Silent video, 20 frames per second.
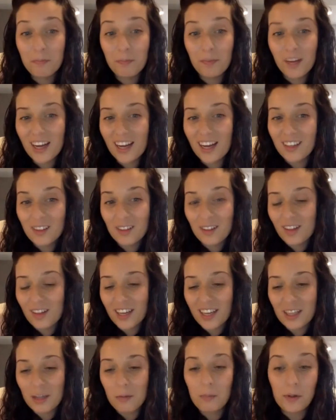And
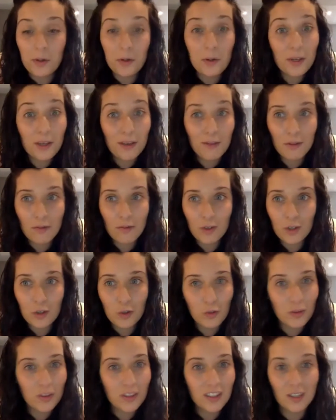like the beauty of the
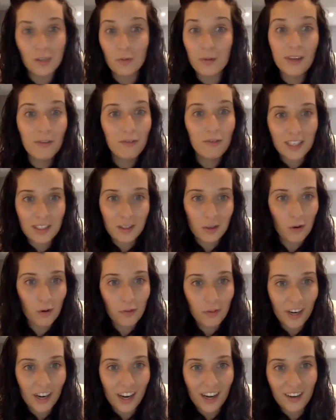virtuals is we have less
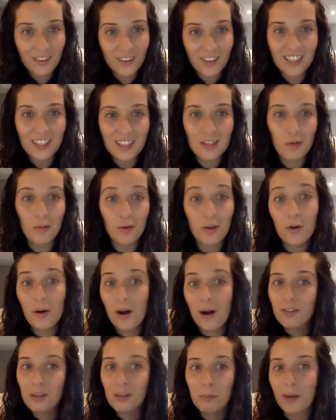overhead, right? So we don't
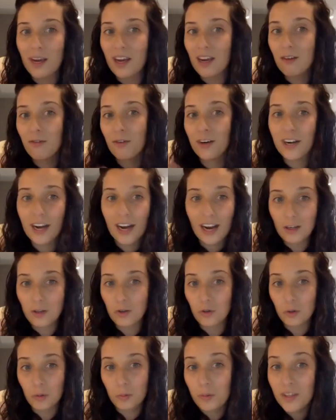have to pay for an
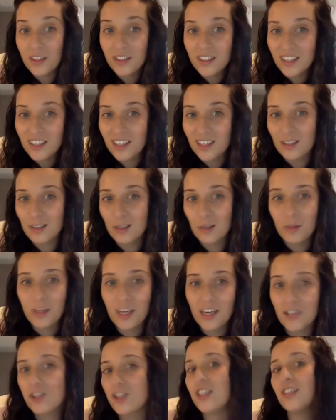actual building. So we
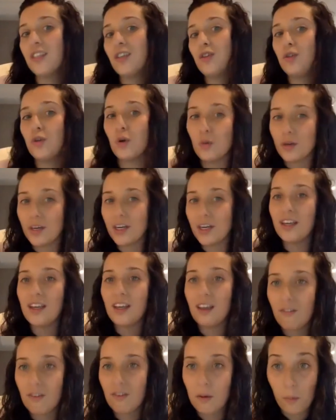actually get to donate
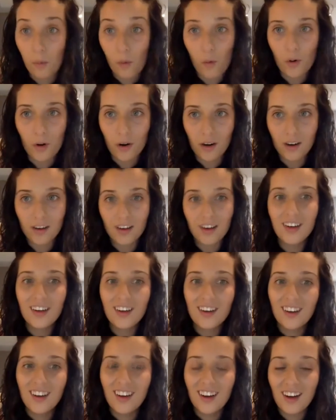even more,
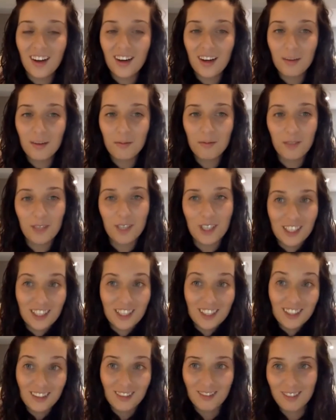which
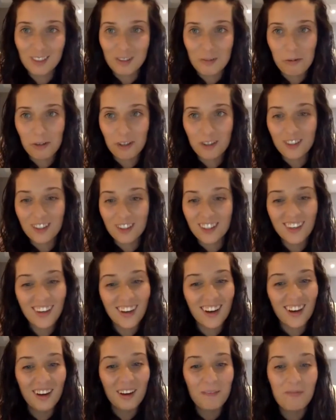is super cool.
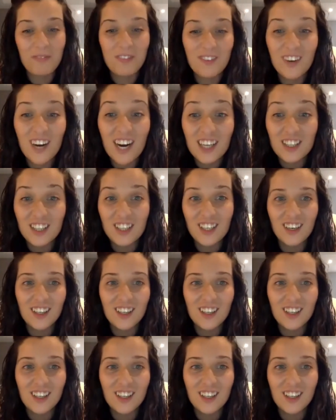We're actually